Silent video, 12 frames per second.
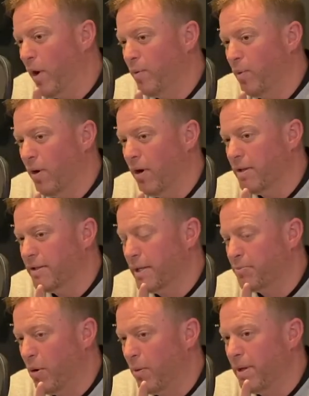was there's
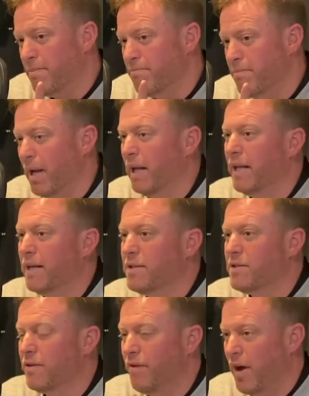probably
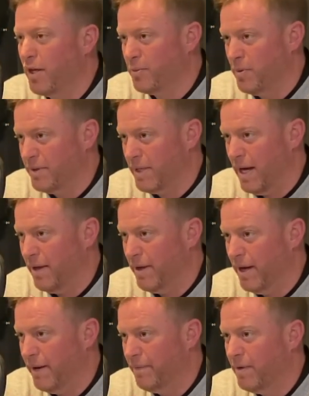millions of husbands out
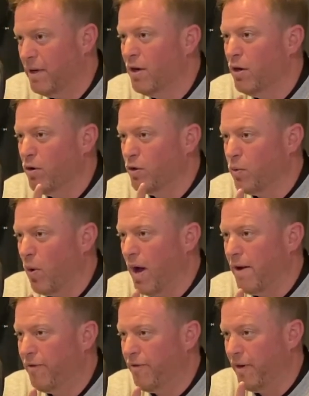there whose
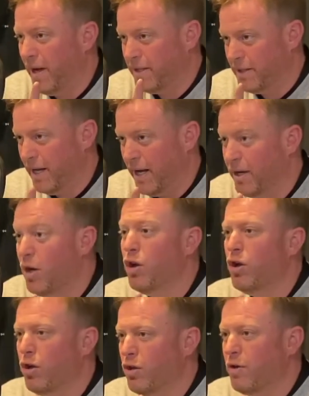wife has said,
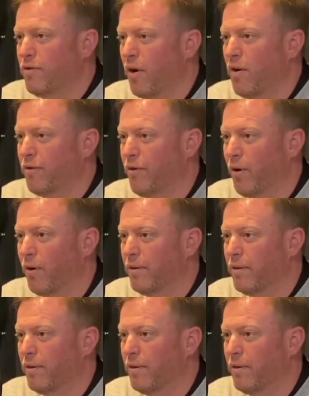who are you voting for?